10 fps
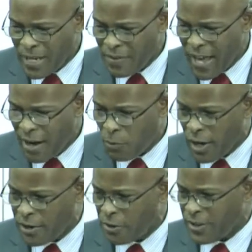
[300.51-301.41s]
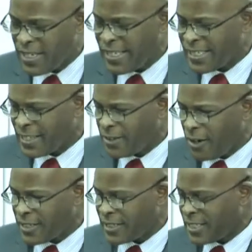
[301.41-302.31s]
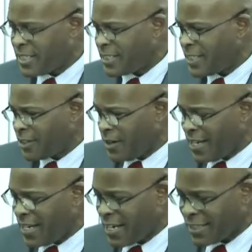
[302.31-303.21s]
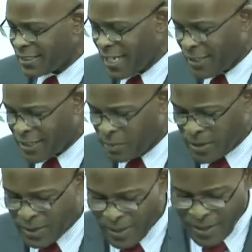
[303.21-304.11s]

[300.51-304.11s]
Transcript: make that one donation and not to churches or any other charitable